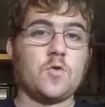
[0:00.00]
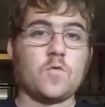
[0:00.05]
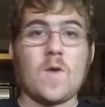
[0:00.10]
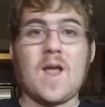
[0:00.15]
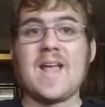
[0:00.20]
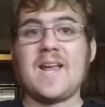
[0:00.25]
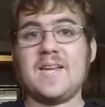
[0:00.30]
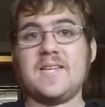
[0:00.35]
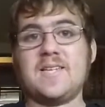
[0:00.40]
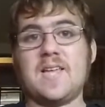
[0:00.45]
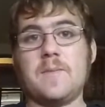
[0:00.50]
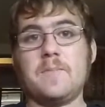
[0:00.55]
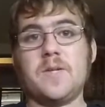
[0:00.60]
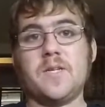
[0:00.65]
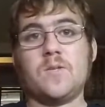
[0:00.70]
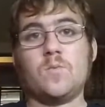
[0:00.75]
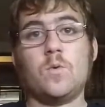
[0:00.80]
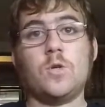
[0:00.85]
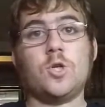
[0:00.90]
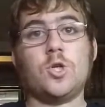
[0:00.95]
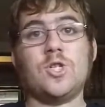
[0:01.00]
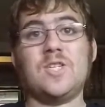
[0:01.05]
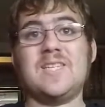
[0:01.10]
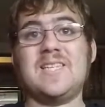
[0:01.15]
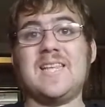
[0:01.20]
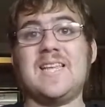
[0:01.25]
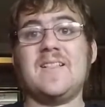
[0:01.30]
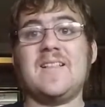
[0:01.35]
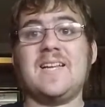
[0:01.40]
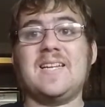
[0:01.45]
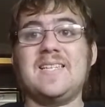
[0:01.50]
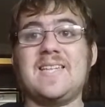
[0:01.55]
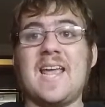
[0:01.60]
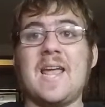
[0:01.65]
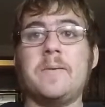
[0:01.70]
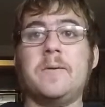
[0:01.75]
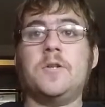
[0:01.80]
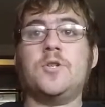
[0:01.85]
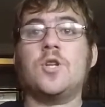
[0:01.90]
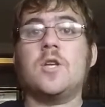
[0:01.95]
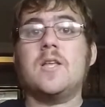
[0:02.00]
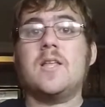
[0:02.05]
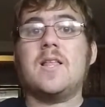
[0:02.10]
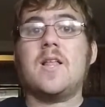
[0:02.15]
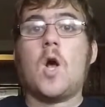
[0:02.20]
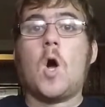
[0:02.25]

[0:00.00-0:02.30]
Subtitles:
Dragon Tempest, which is dealing damage